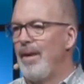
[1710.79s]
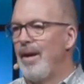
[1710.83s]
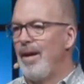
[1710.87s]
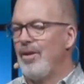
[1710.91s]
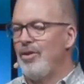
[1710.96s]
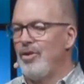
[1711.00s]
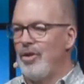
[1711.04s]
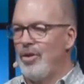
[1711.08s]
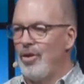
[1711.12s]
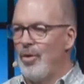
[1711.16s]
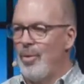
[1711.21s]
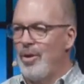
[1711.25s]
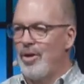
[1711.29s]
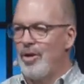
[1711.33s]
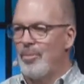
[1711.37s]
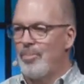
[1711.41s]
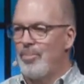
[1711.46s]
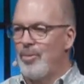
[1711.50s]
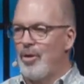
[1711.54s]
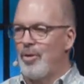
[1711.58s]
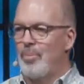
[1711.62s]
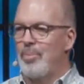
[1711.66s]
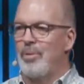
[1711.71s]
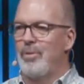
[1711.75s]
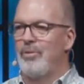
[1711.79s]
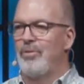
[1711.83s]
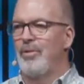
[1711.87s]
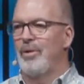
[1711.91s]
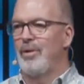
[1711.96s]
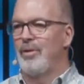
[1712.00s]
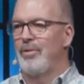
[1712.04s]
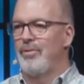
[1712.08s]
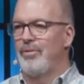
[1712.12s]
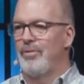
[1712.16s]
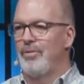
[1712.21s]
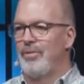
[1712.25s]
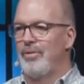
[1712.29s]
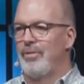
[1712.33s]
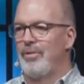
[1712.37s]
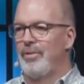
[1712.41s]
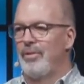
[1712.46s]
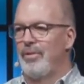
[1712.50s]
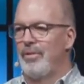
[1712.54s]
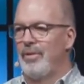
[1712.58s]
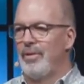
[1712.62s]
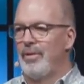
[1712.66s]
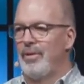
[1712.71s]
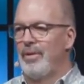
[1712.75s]
And you know what your purpose is.
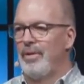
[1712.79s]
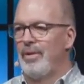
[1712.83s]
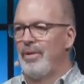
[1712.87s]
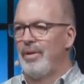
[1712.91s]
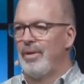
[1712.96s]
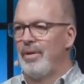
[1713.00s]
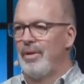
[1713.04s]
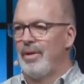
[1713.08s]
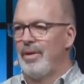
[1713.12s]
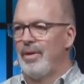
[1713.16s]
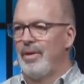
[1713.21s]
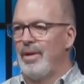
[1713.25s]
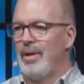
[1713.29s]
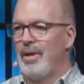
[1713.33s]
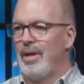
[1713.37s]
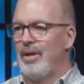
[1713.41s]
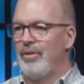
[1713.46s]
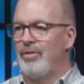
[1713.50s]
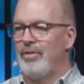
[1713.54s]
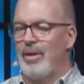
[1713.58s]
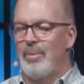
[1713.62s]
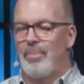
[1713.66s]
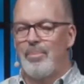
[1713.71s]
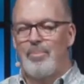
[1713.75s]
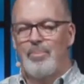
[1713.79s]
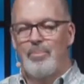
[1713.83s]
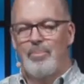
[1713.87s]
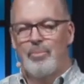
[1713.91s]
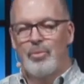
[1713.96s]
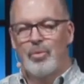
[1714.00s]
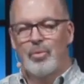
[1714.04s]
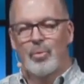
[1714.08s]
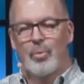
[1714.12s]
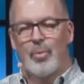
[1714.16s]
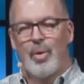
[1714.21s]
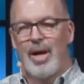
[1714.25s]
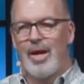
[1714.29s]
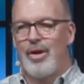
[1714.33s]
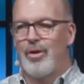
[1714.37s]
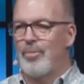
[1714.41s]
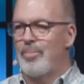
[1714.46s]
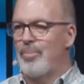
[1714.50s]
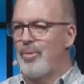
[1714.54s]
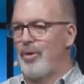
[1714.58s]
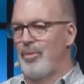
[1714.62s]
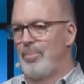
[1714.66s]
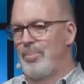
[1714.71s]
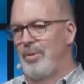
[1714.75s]
And it's a greater
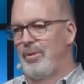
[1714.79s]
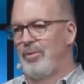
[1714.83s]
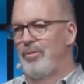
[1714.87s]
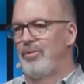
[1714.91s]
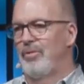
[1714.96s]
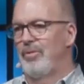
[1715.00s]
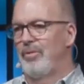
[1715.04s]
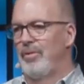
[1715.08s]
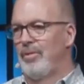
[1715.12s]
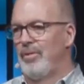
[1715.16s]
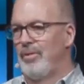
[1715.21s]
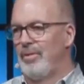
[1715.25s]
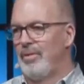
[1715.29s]
purpose